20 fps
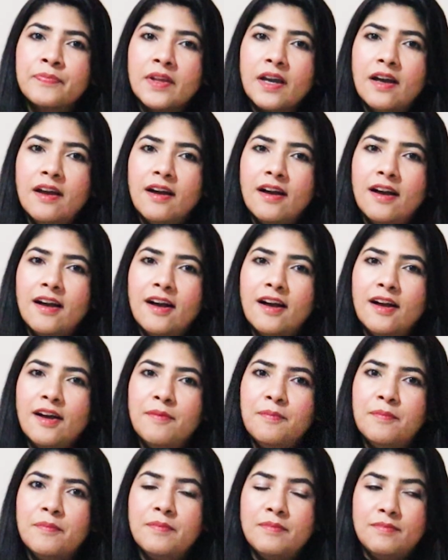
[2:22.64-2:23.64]

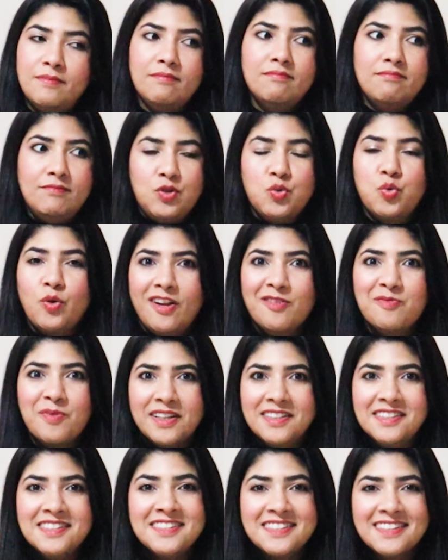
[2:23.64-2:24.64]
12
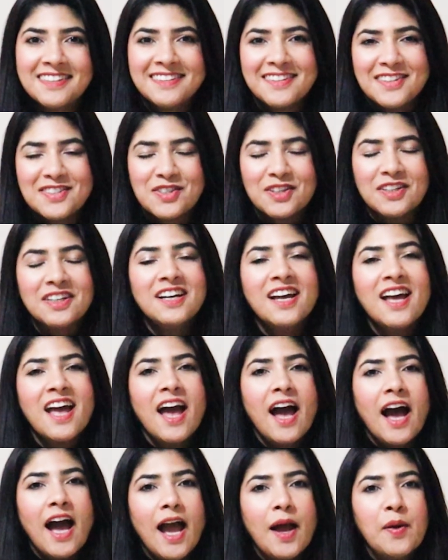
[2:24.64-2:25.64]
months this year,
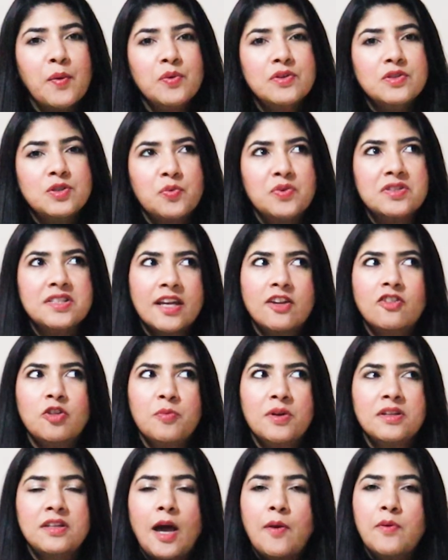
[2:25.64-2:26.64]
towards the end of
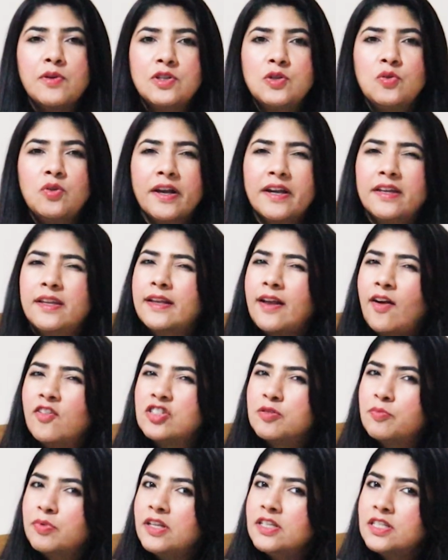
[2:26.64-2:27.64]
the month, I would do like an
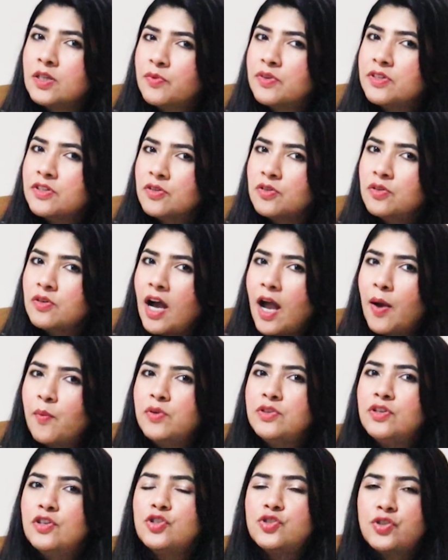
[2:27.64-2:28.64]
accountability video. I
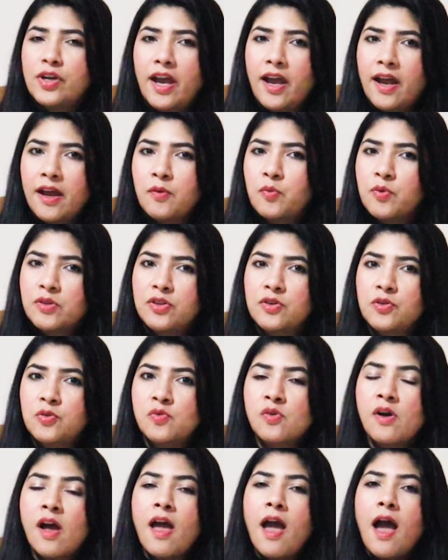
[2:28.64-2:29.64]
would share with
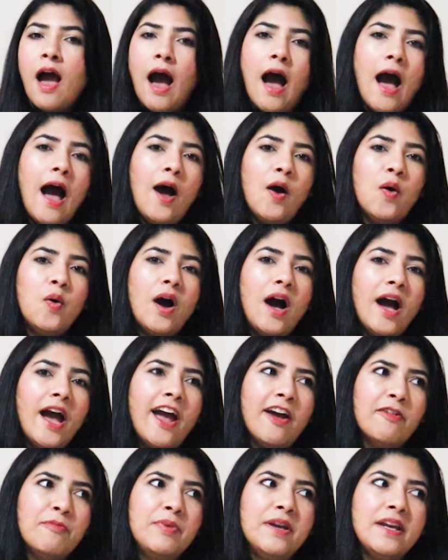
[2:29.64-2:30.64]
you how I
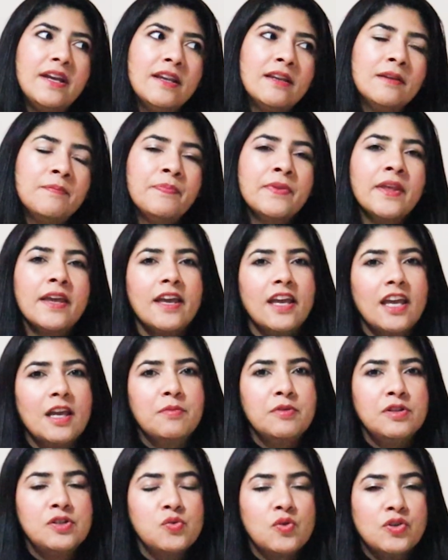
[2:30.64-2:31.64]
have been
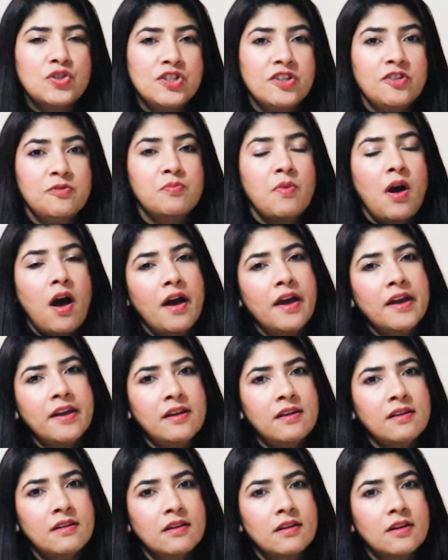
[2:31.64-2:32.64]
able to achieve
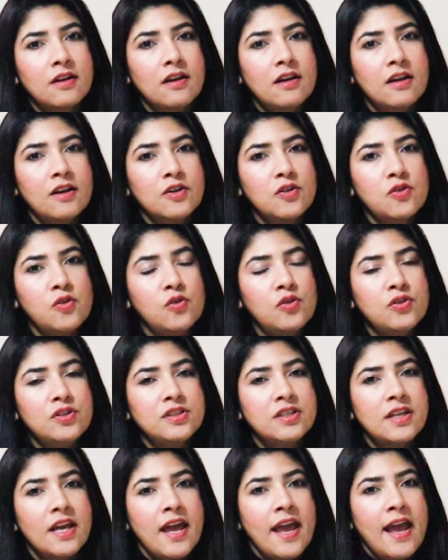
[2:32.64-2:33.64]
my
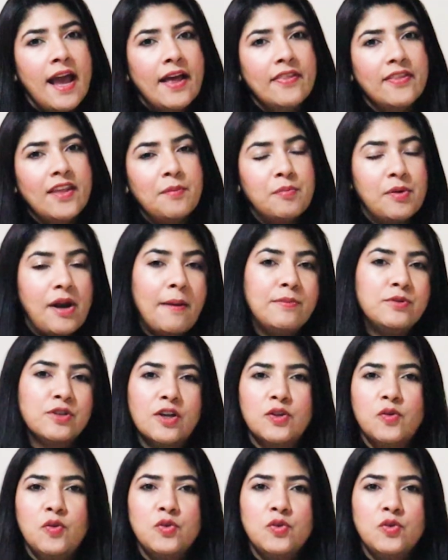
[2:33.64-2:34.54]
goals, and then perhaps you can